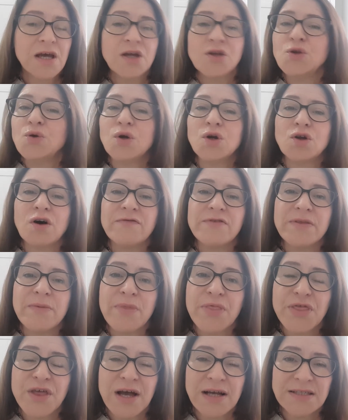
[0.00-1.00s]
you can offer them
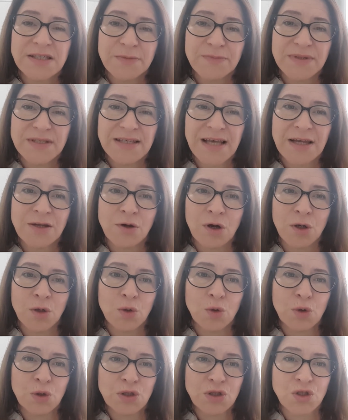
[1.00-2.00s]
30% on
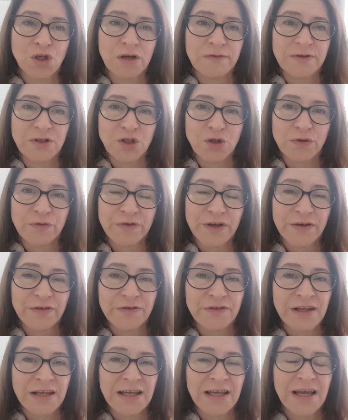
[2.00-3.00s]
orders over
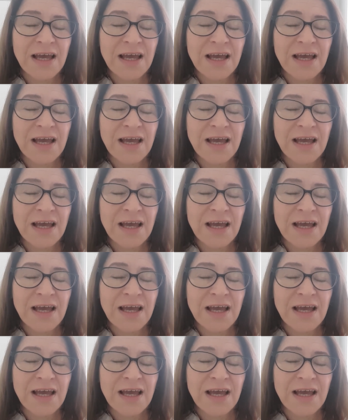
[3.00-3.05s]
250